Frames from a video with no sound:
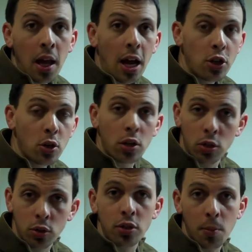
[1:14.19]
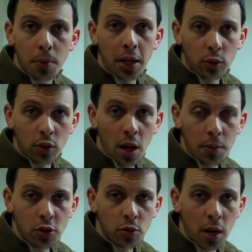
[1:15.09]
And you can do simplex with
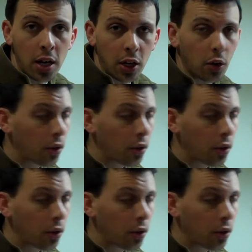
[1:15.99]
amateur radio.